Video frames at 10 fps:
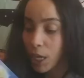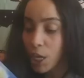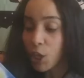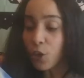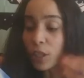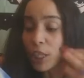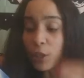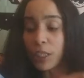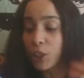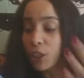You're
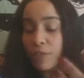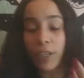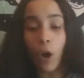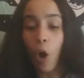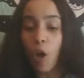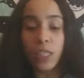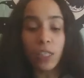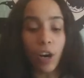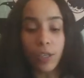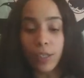literally shifting. All these
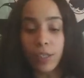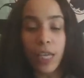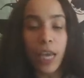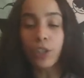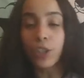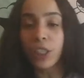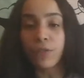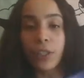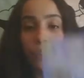cards are saying you're shifting to